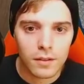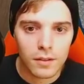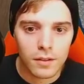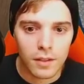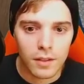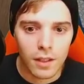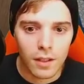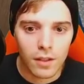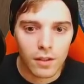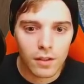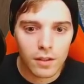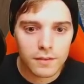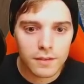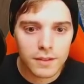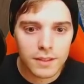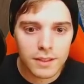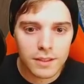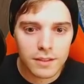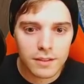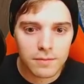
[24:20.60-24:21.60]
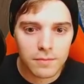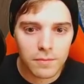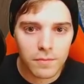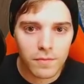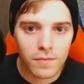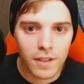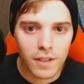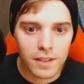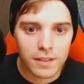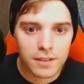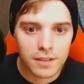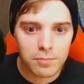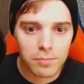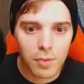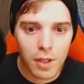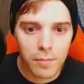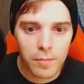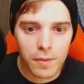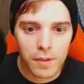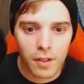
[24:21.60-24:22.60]
Yeah, all of these fellas
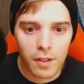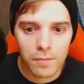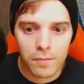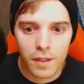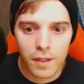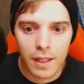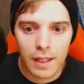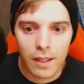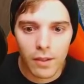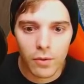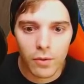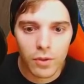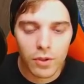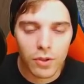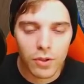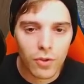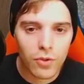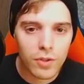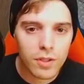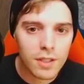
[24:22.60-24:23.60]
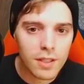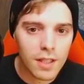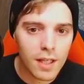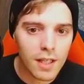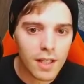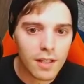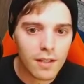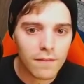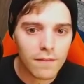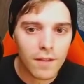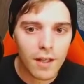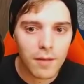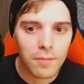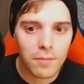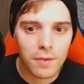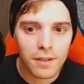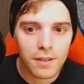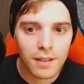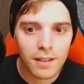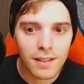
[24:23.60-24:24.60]
popping up now. Don't need any of them,
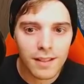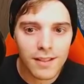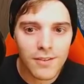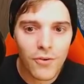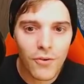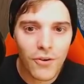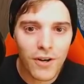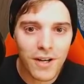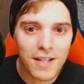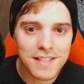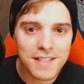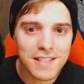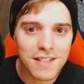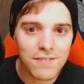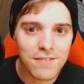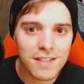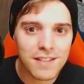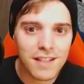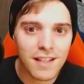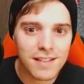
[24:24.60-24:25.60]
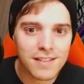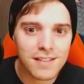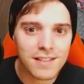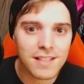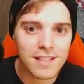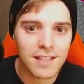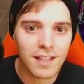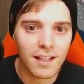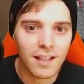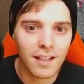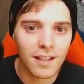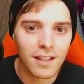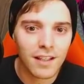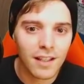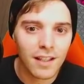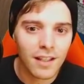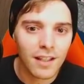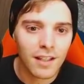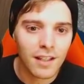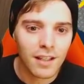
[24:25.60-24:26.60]
but we're gonna see if he gets the
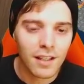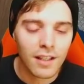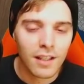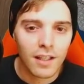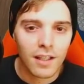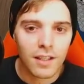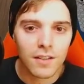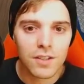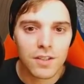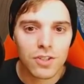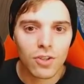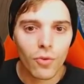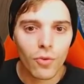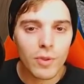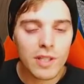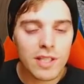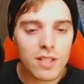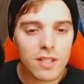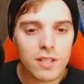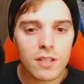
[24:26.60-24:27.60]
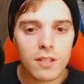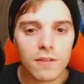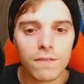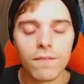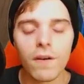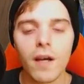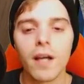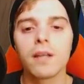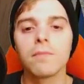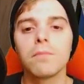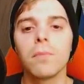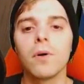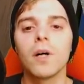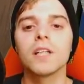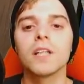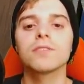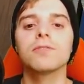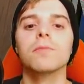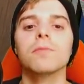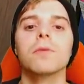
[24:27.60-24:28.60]
additional. We just need to find
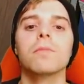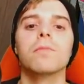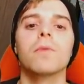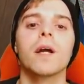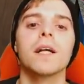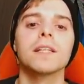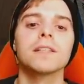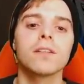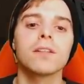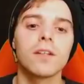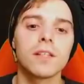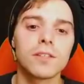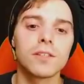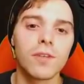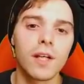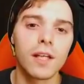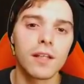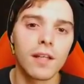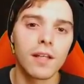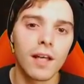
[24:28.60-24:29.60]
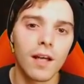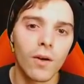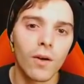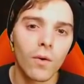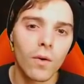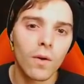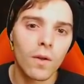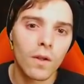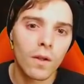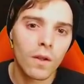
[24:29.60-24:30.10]
boss from the prize cards right now.